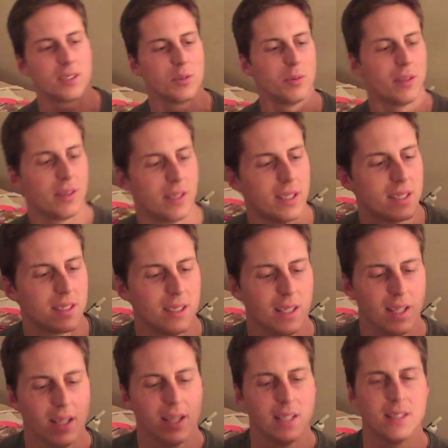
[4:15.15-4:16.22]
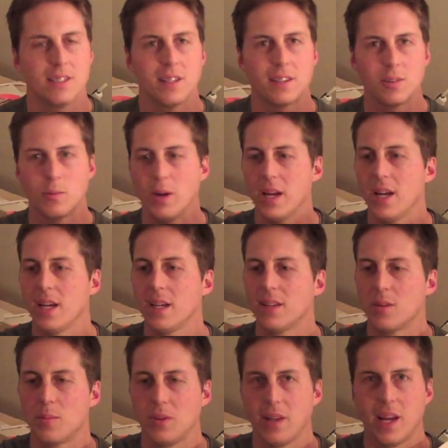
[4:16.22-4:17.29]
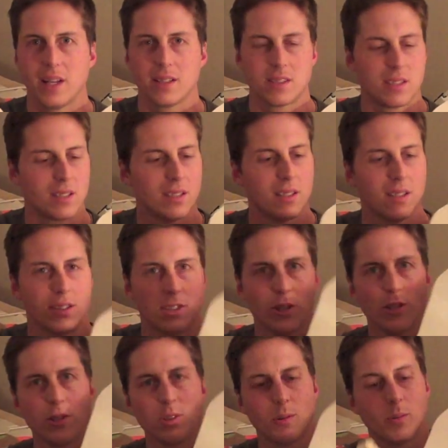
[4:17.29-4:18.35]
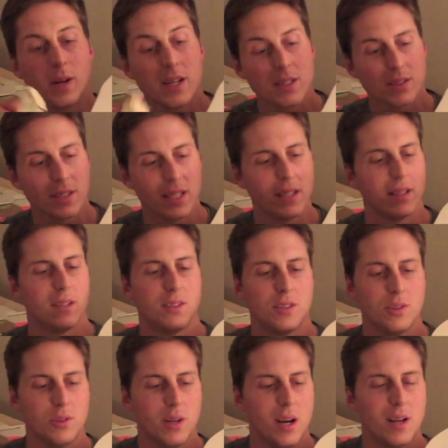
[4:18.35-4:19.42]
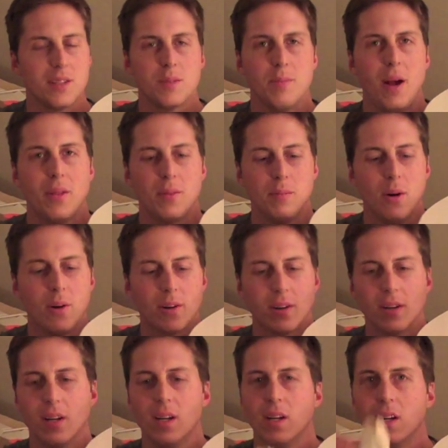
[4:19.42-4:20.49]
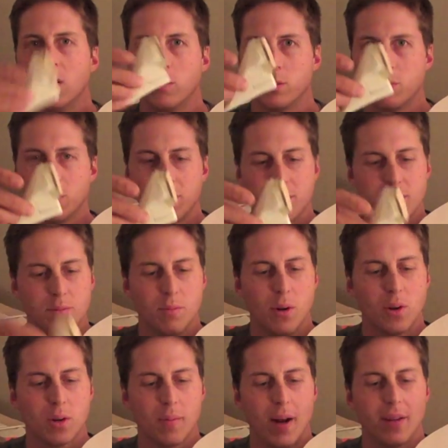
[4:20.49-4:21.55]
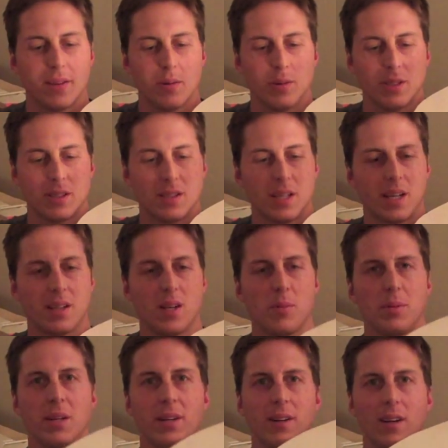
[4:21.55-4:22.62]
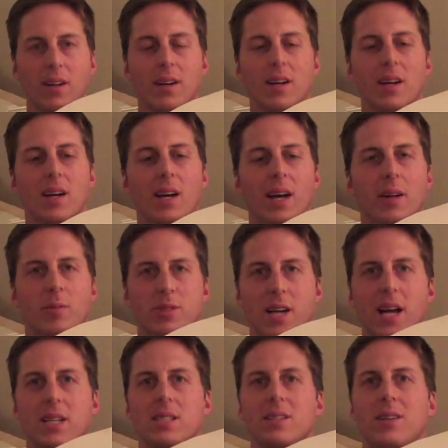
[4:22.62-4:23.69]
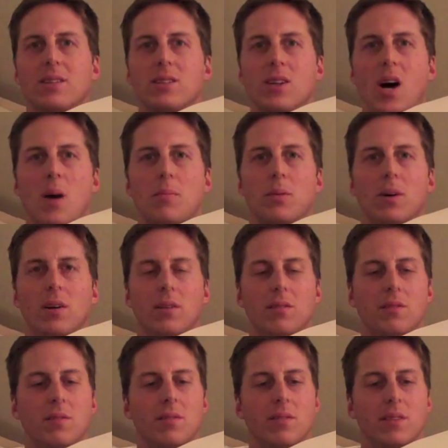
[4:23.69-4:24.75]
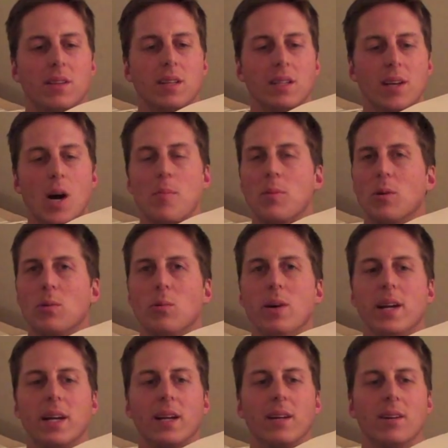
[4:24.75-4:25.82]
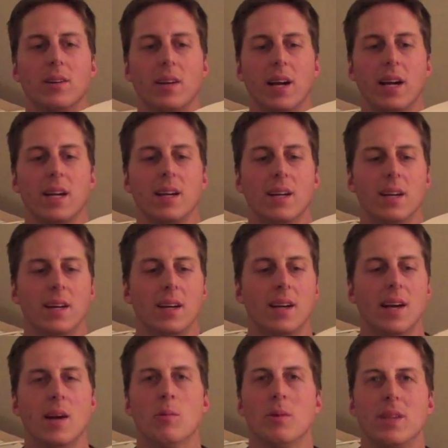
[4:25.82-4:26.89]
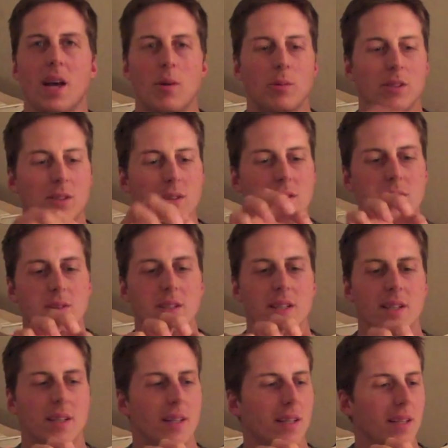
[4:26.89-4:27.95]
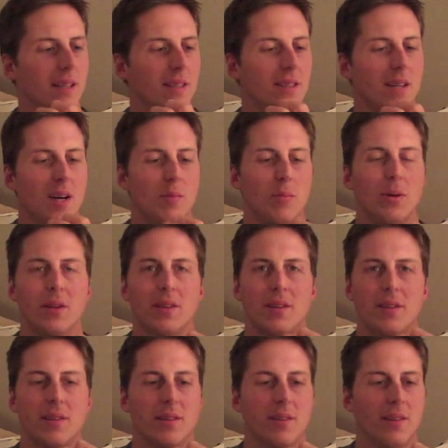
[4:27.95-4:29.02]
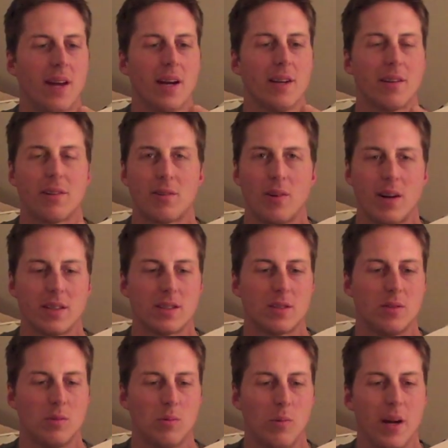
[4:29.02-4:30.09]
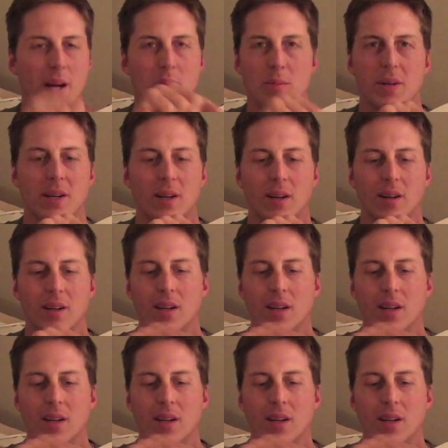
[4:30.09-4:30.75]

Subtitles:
with this is that the way the plans showed you originally to mount the motor was with this motor mount that was sticking up here and was actually on top of the upper wing, okay? And what that would do is put the line of thrust way up here,